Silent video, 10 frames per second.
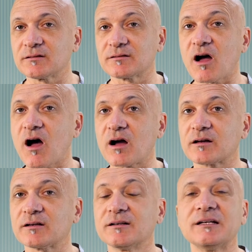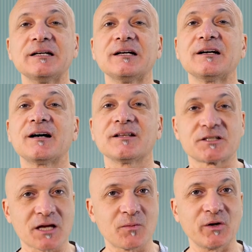talk, the
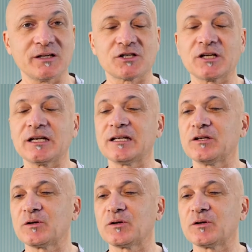summary sheet.